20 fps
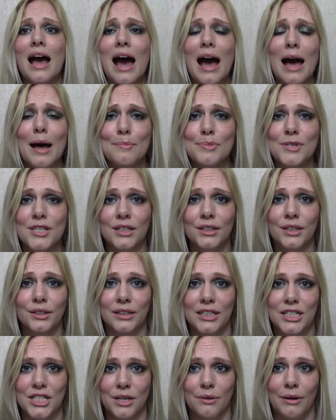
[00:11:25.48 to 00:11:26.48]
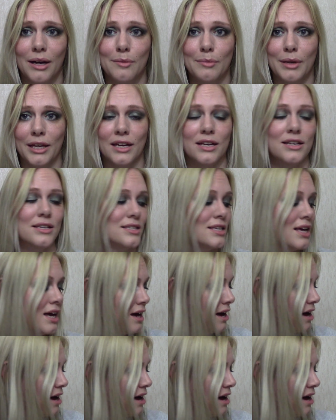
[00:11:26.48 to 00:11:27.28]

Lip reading: absolutely do it, because